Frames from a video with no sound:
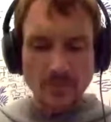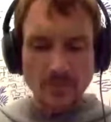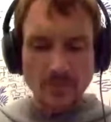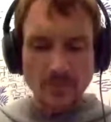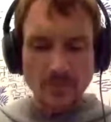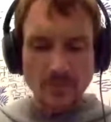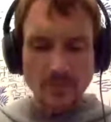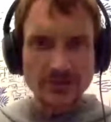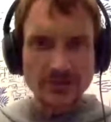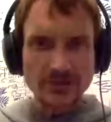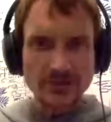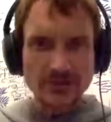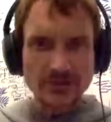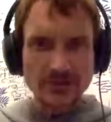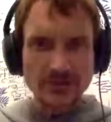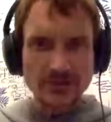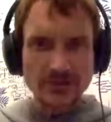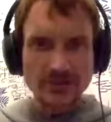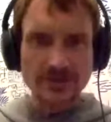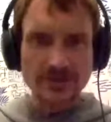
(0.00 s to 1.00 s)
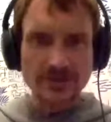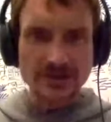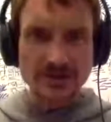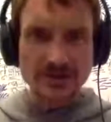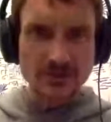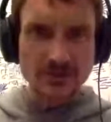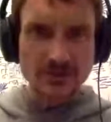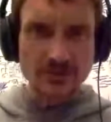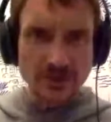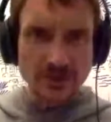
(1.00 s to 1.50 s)
mind-altering
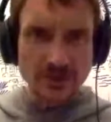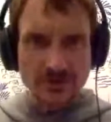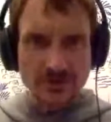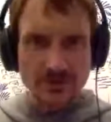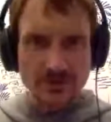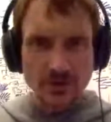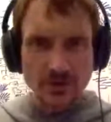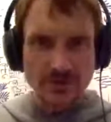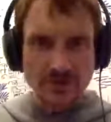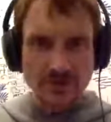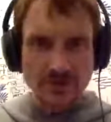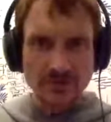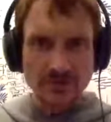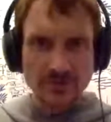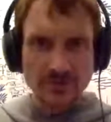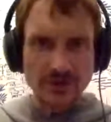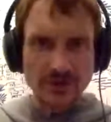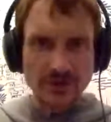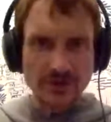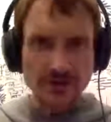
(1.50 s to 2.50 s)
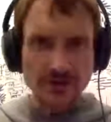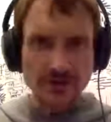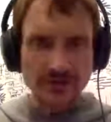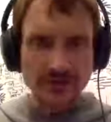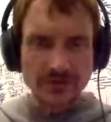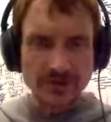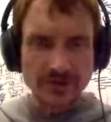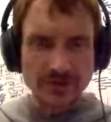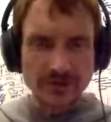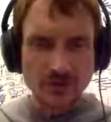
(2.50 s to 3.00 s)
substances were not supposed to be part
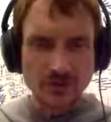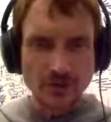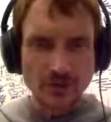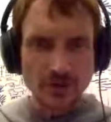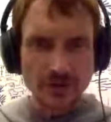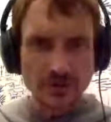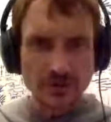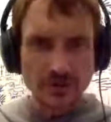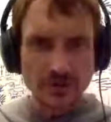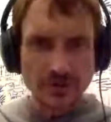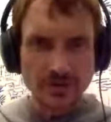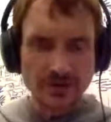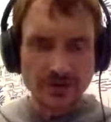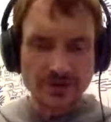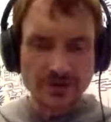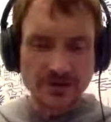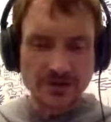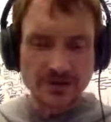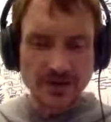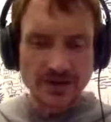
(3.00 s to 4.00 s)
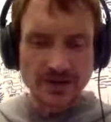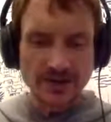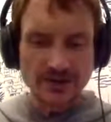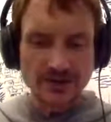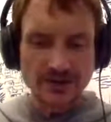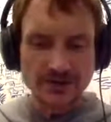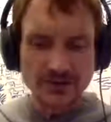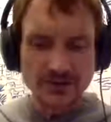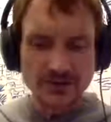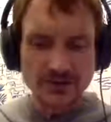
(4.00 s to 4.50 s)
of that world, because
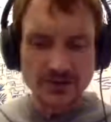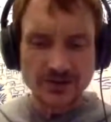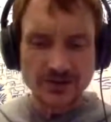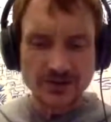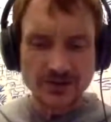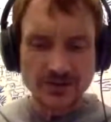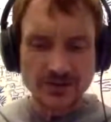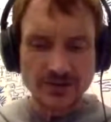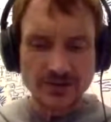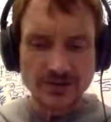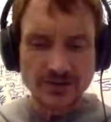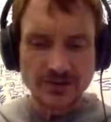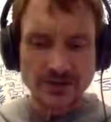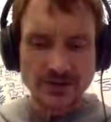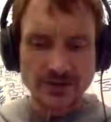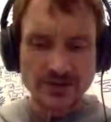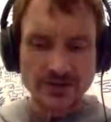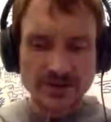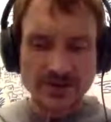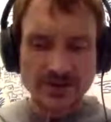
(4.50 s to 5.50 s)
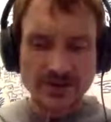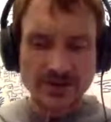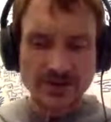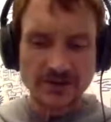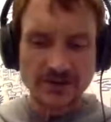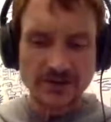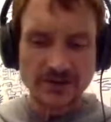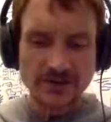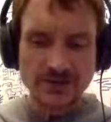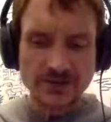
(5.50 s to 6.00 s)
National Socialism itself
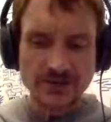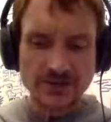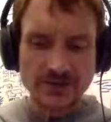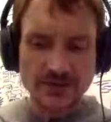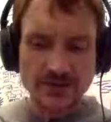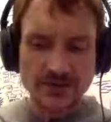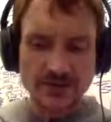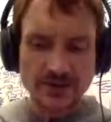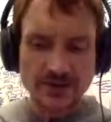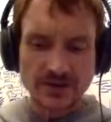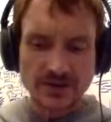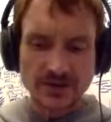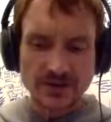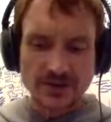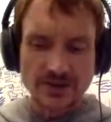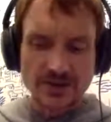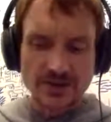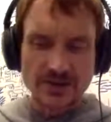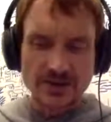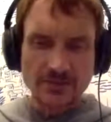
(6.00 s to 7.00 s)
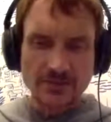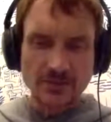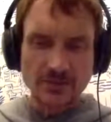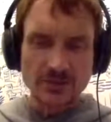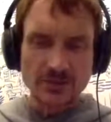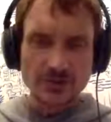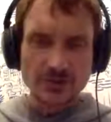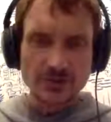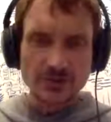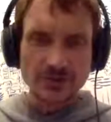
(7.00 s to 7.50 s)
was supposed to be
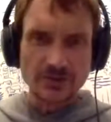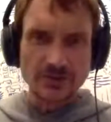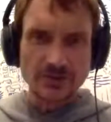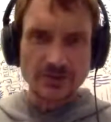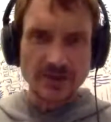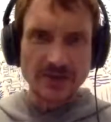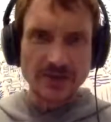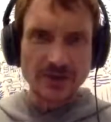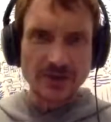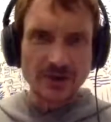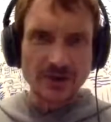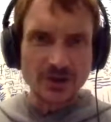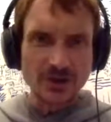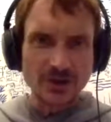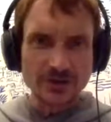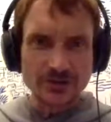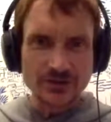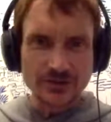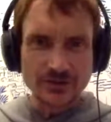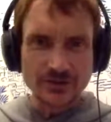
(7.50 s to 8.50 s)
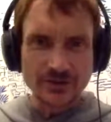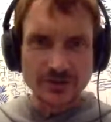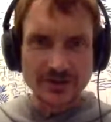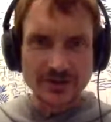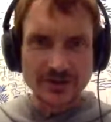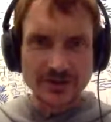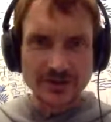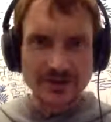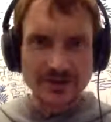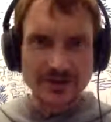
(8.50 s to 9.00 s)
the mind-altering
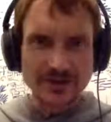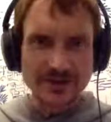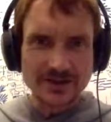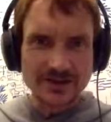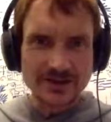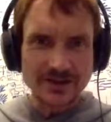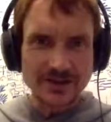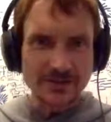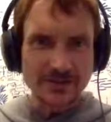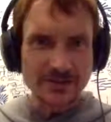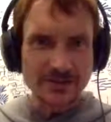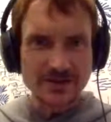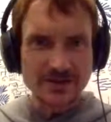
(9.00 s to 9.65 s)
substance that